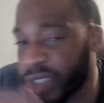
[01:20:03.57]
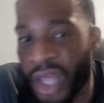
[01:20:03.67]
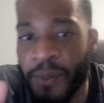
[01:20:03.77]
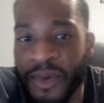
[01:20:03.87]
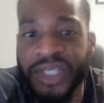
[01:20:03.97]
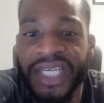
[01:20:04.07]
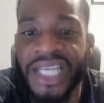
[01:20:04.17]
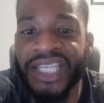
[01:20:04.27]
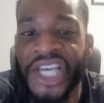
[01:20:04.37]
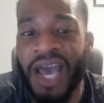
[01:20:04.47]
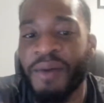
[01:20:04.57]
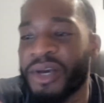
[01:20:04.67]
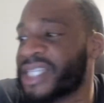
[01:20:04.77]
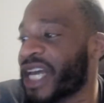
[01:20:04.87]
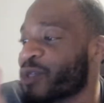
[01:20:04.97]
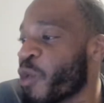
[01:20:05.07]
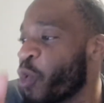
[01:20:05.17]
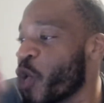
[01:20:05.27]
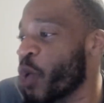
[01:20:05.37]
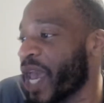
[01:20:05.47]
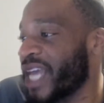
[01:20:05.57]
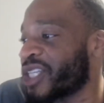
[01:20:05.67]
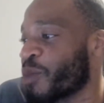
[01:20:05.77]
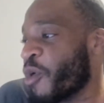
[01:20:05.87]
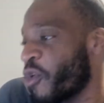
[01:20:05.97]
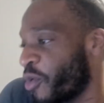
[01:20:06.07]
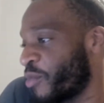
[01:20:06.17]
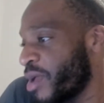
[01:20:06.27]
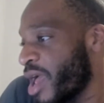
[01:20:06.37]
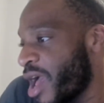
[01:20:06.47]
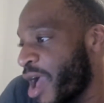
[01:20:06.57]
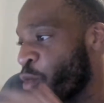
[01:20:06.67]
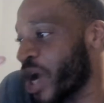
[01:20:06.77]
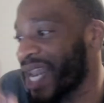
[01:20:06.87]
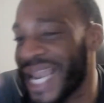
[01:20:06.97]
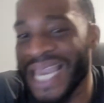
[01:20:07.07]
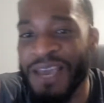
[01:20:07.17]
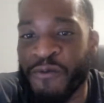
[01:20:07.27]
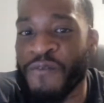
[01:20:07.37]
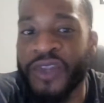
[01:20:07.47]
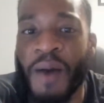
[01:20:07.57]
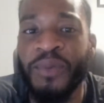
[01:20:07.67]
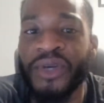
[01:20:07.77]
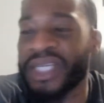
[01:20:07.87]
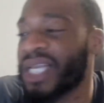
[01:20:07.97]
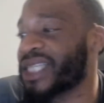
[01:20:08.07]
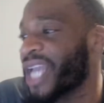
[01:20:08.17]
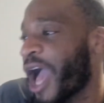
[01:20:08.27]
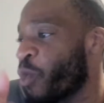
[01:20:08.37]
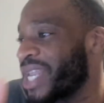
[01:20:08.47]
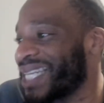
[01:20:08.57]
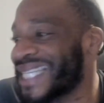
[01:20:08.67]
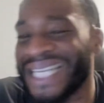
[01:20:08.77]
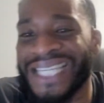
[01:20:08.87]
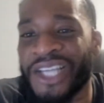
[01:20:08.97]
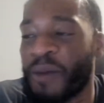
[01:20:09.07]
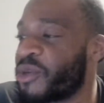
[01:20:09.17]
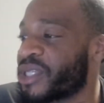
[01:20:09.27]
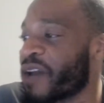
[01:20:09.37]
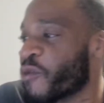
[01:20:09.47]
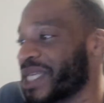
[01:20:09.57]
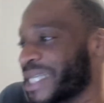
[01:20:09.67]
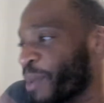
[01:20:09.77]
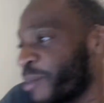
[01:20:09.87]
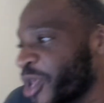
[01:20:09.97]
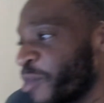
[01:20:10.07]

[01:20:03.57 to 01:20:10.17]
Put W's in the chat because that's what we're all getting tomorrow. We're gonna leave with W's in the chat. I want to see W's. Everyone spam